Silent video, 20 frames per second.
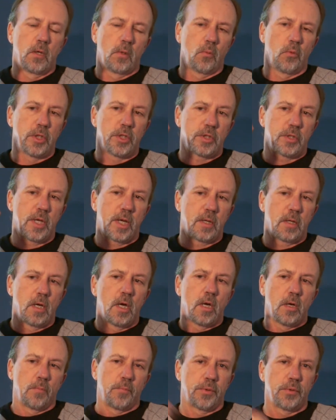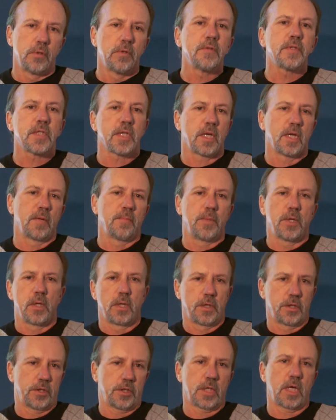which then proves to him
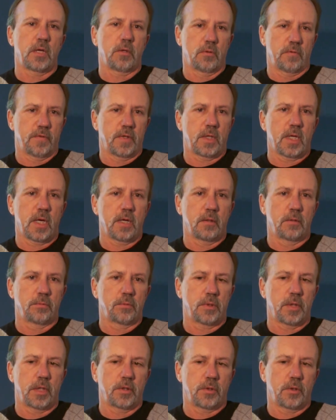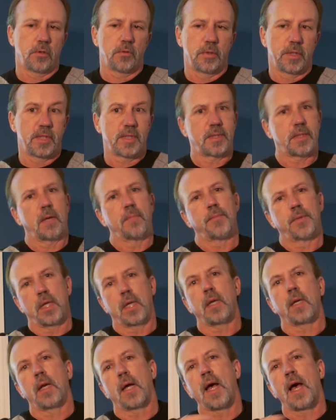beyond a shadow of a doubt that there is
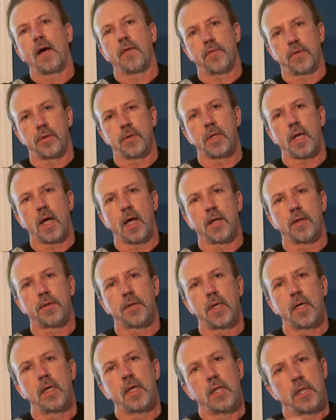something after death.